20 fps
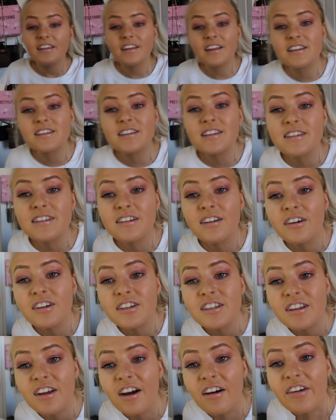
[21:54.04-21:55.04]
This is
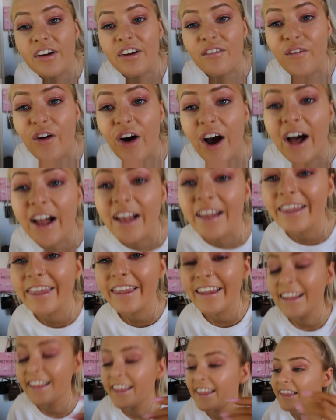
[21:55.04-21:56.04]
not going well.
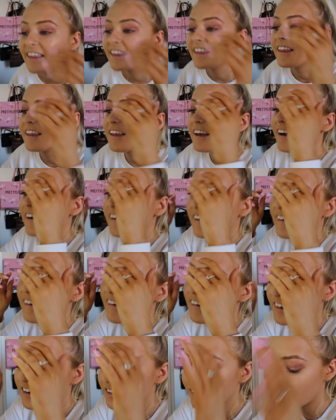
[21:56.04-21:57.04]

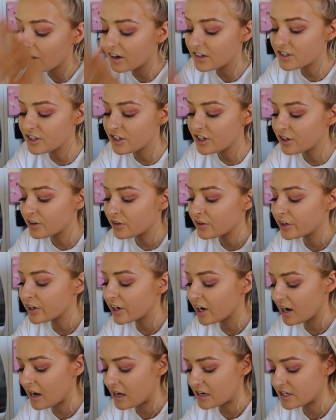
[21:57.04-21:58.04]
Oh God, unicorn
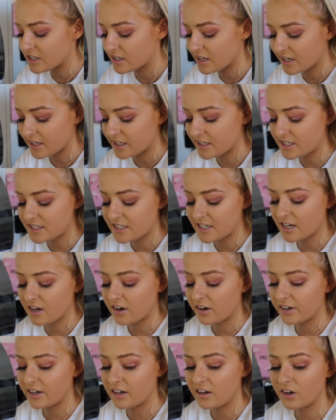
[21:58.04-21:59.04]
eyelashes I can stick
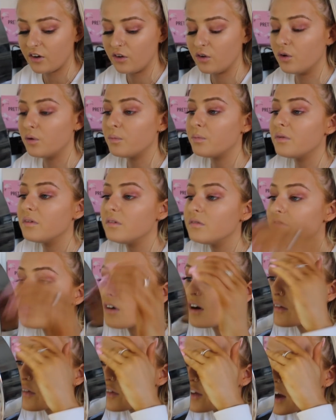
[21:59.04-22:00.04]
on in like
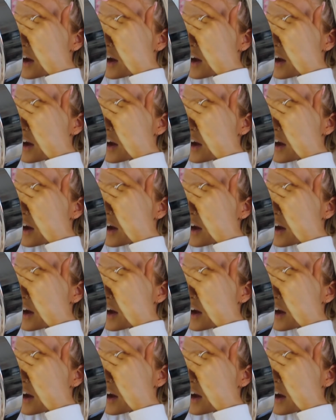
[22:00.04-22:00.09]
0.5